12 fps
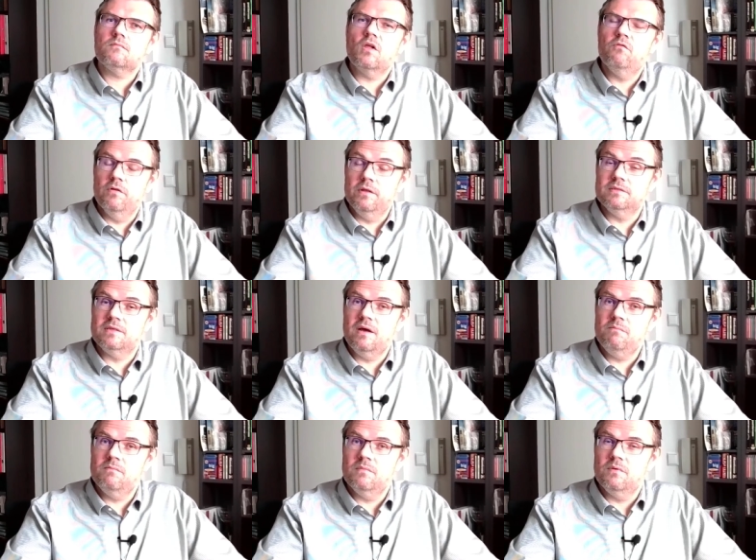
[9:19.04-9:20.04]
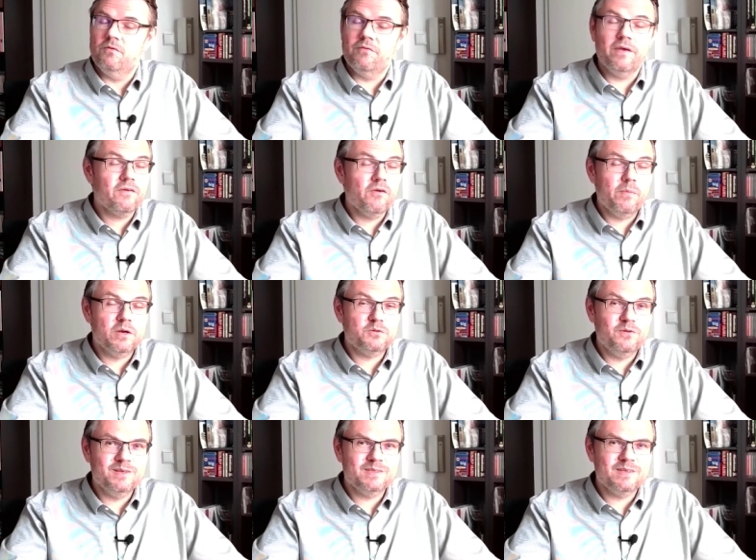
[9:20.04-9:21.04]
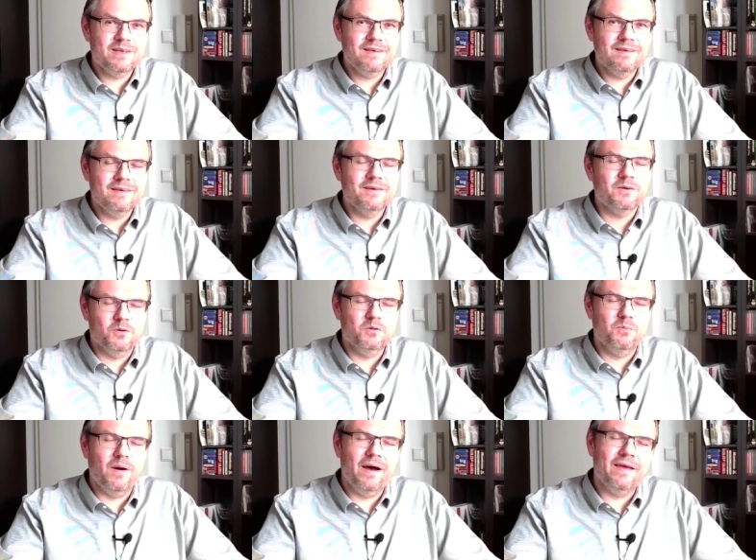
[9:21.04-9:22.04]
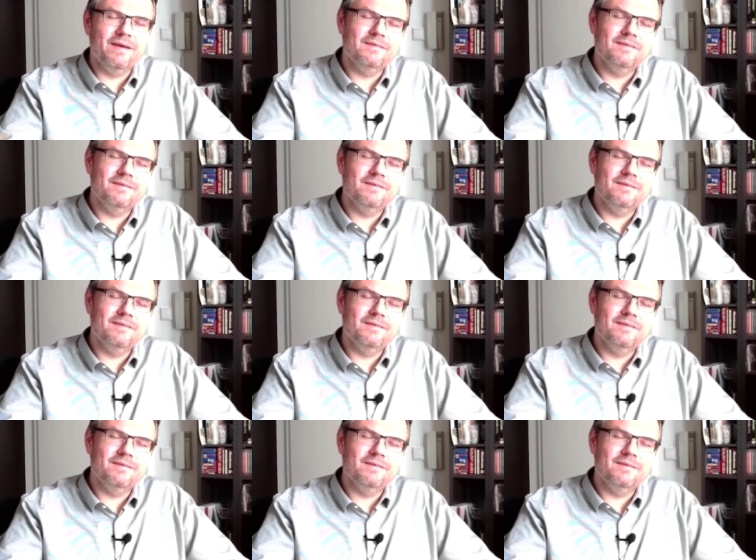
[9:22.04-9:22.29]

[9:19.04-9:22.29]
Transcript: For this time, thank you very much for listening. Goodbye.